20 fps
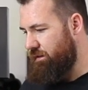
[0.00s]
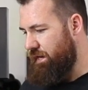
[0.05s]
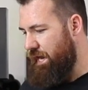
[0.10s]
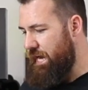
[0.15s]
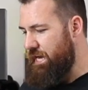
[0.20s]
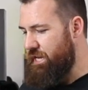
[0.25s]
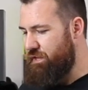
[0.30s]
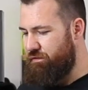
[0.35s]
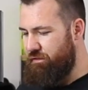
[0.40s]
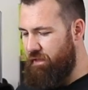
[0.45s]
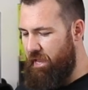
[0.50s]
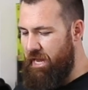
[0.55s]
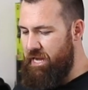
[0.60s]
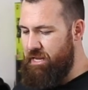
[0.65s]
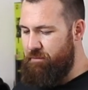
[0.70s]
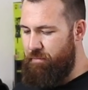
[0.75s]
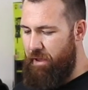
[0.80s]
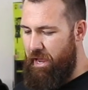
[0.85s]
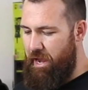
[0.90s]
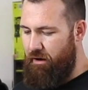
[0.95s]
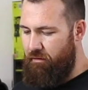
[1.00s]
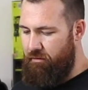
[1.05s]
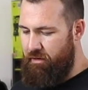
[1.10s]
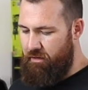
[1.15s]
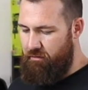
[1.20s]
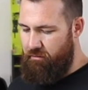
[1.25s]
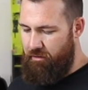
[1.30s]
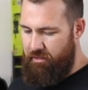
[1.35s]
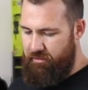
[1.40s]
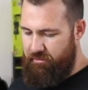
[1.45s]
any power
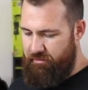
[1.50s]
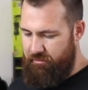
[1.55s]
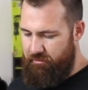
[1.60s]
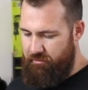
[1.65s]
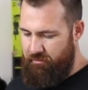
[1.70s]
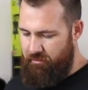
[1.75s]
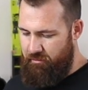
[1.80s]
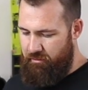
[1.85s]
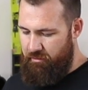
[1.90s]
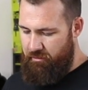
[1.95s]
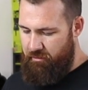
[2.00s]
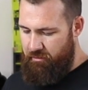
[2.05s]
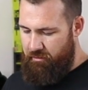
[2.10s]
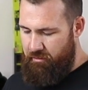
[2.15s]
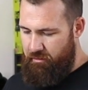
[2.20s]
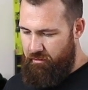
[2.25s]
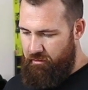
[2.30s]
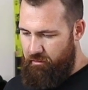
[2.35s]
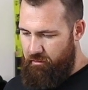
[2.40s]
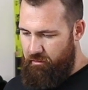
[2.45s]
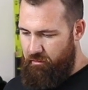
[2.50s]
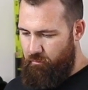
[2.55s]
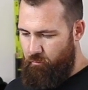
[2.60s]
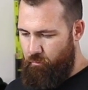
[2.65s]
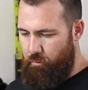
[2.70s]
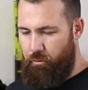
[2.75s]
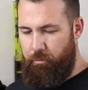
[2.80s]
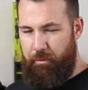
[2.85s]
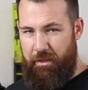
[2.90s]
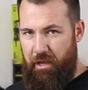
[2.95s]
increase
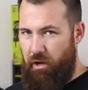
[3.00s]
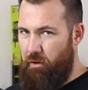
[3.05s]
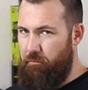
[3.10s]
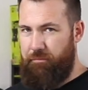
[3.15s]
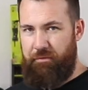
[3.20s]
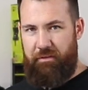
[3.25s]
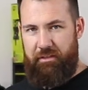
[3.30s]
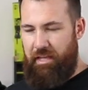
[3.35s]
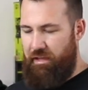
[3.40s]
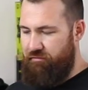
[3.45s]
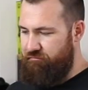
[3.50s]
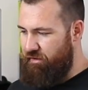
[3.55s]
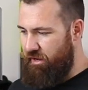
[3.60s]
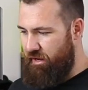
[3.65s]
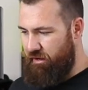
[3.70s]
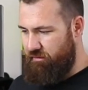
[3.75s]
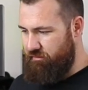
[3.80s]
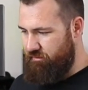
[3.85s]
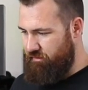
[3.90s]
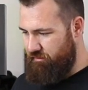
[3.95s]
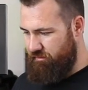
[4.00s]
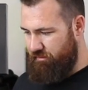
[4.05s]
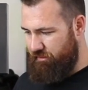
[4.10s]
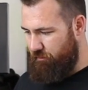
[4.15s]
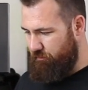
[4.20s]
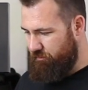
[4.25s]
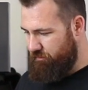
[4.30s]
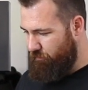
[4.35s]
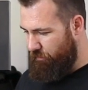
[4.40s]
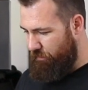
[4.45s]
will be helpful in that van because it's
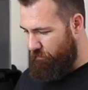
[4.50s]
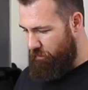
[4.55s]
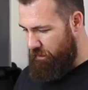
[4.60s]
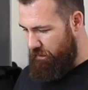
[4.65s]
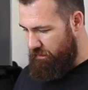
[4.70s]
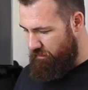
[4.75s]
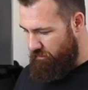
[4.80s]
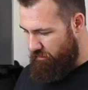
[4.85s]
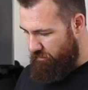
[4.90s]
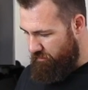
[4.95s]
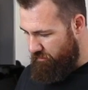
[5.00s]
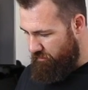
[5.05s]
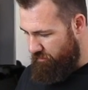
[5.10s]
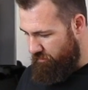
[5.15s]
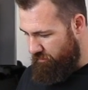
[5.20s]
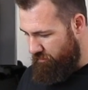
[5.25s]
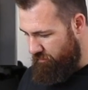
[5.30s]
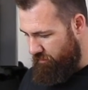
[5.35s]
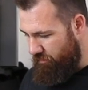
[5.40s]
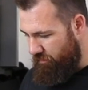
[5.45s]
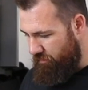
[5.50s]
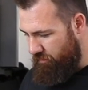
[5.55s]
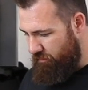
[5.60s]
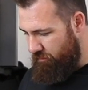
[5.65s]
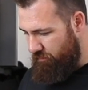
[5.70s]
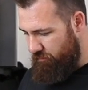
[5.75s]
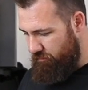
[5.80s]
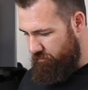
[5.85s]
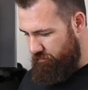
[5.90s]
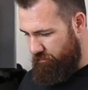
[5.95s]
slow as a wet week.
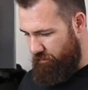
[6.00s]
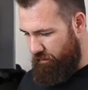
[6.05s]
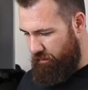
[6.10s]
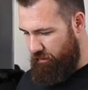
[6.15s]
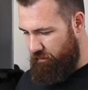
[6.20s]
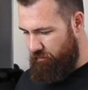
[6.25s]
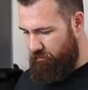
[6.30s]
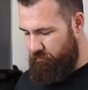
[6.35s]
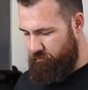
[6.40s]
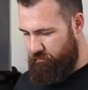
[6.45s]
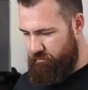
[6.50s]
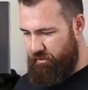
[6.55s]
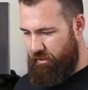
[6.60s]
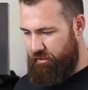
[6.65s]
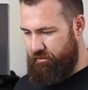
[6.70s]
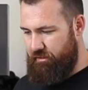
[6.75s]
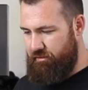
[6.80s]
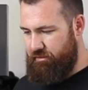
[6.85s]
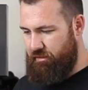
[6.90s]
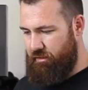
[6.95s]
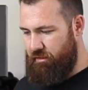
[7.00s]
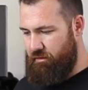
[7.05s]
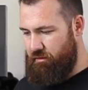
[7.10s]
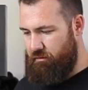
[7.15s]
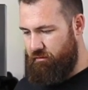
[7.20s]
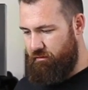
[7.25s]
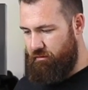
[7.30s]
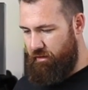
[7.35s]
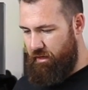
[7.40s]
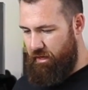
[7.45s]
So we'll chuck this in the
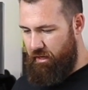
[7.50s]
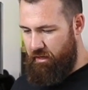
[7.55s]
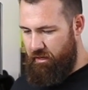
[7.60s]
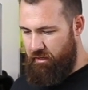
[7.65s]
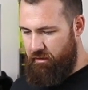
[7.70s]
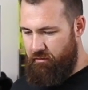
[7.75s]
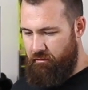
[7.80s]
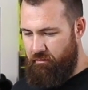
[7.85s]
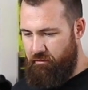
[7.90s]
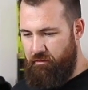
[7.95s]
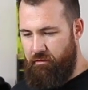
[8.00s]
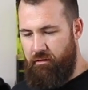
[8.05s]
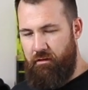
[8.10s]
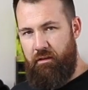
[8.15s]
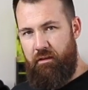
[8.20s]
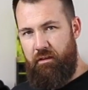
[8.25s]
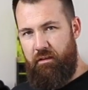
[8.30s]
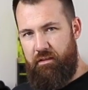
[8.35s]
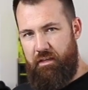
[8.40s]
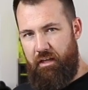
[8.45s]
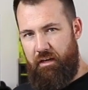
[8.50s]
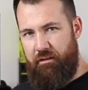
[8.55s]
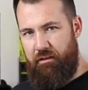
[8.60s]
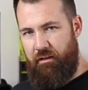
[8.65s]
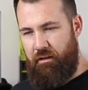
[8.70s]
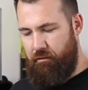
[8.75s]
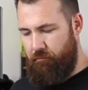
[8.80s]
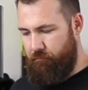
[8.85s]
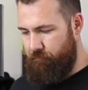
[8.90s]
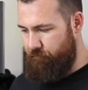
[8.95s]
ute and get it
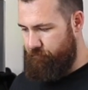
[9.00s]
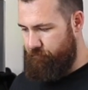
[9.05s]
done.